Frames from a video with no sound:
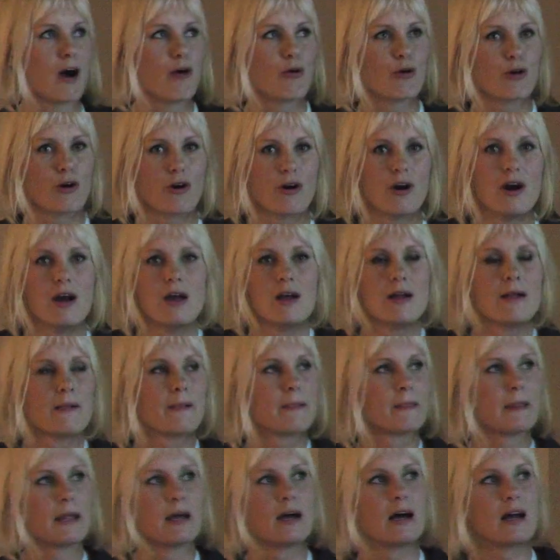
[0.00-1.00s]
our
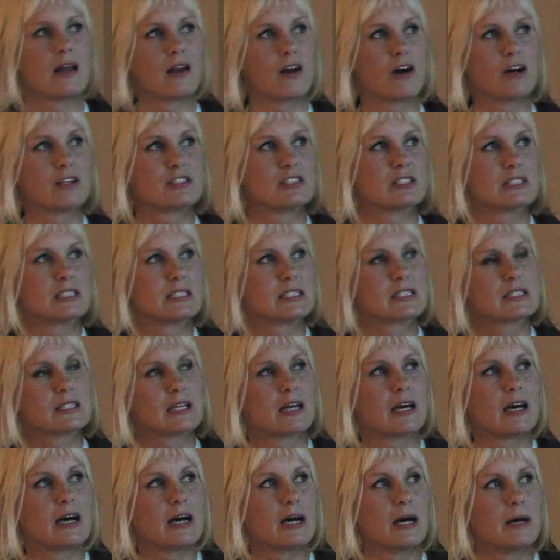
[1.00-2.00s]
largest
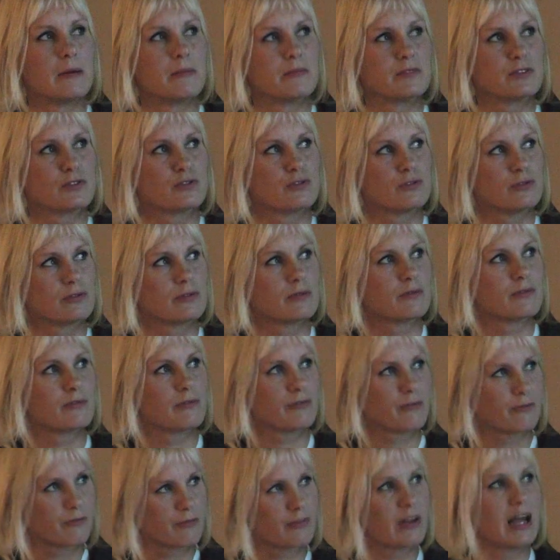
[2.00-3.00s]

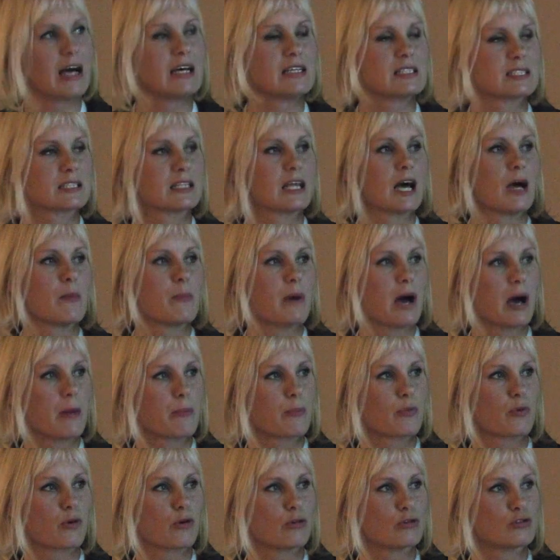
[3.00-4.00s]
flask type
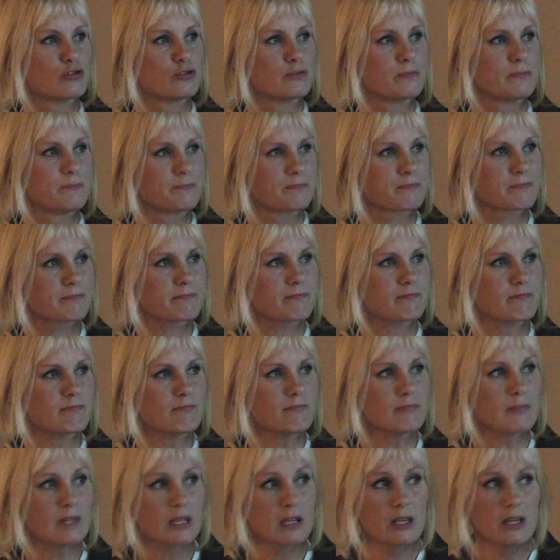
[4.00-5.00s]
approach.
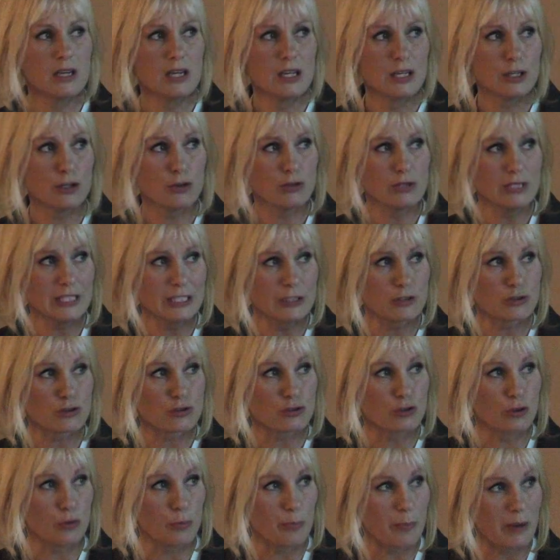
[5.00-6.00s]
You need
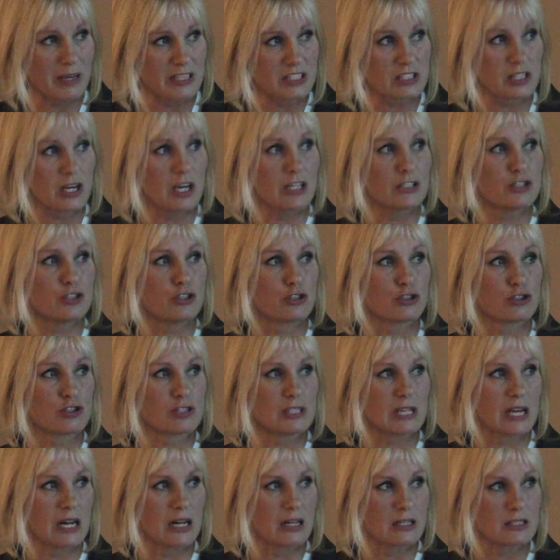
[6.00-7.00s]
to passage your
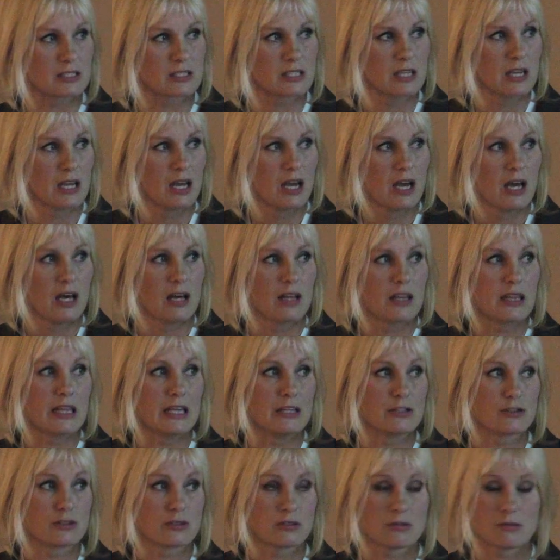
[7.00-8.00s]
cells.
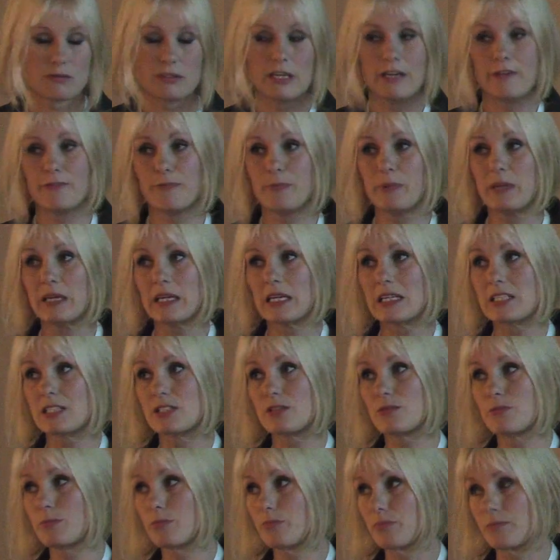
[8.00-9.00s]
There's FPS
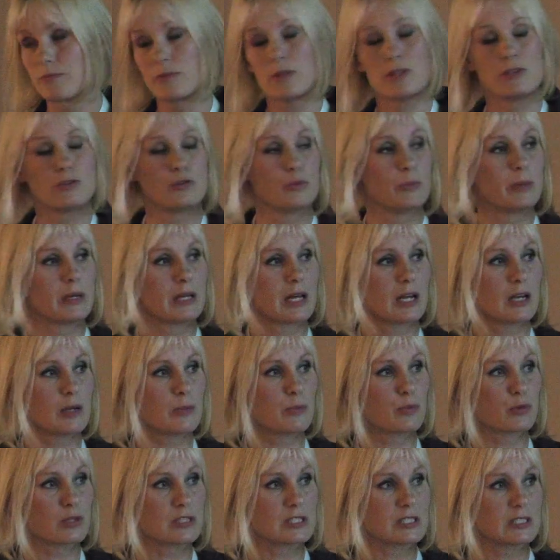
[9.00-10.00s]
typically
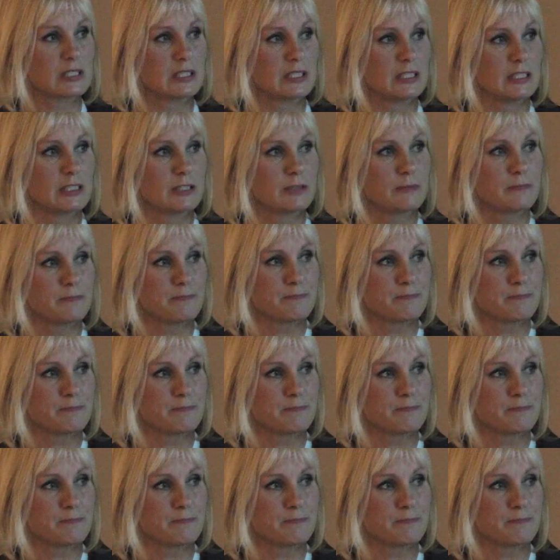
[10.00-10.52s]
present,